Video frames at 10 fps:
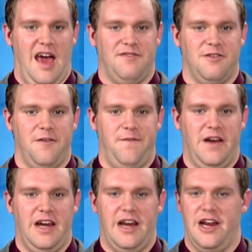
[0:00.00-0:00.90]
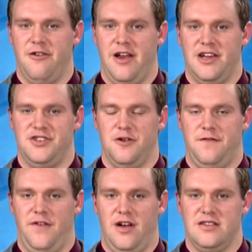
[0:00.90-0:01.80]
After defeating
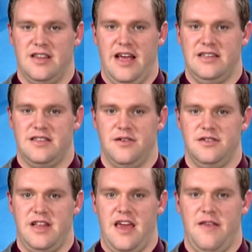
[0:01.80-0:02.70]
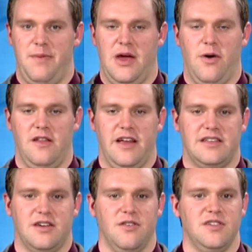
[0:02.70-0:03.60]
International Falls last Thursday, the Pequot
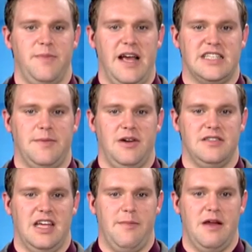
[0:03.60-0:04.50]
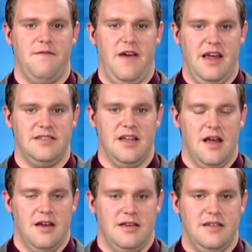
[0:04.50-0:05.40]
Lakes girls basketball team
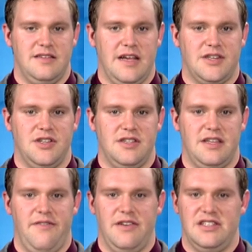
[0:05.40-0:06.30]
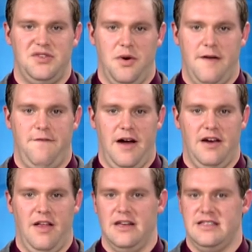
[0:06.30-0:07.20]
advanced to the Section 7 2A
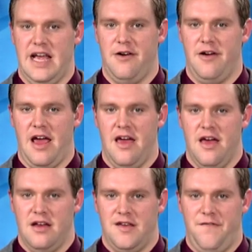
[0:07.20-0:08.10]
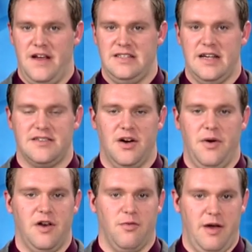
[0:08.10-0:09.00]
final on Saturday to face
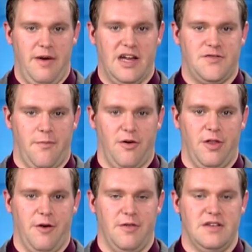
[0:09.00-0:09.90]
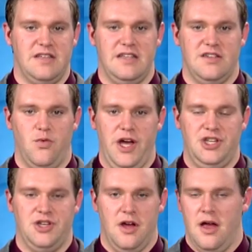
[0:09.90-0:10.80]
Esko in a rematch from earlier in the season,
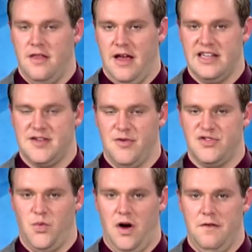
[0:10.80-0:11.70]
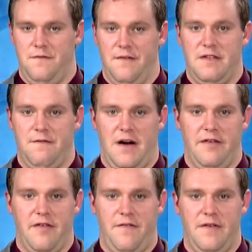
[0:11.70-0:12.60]
which the Eskimos won
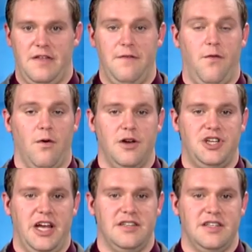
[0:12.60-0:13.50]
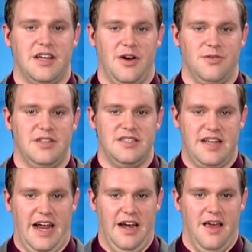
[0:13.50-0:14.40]
55 50 for a chance to go to
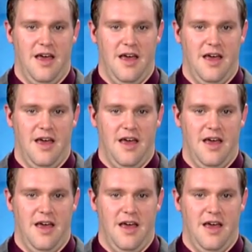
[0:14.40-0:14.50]
state.